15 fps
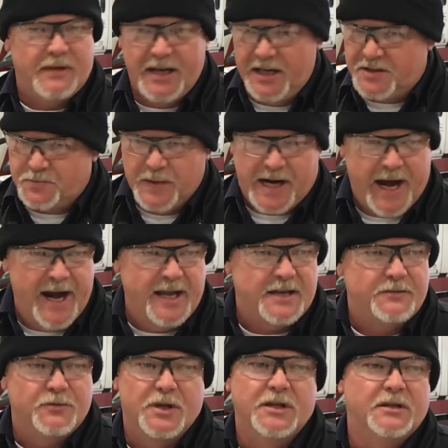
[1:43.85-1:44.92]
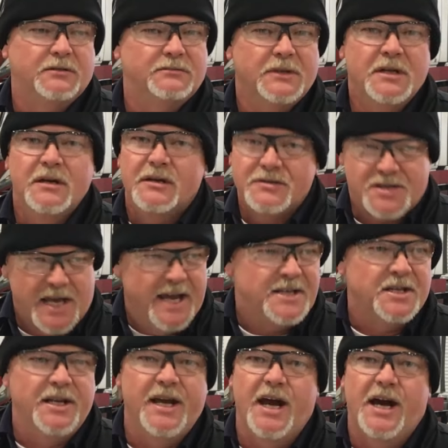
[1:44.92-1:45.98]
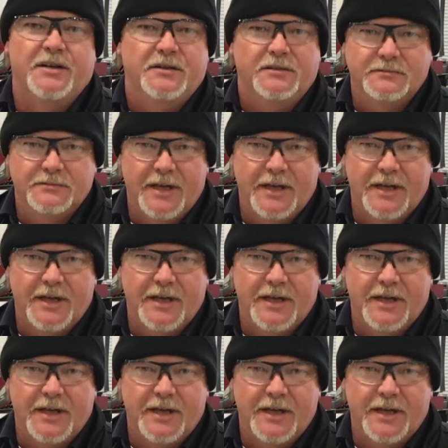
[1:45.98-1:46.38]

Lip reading: Each mechanic will say to the other,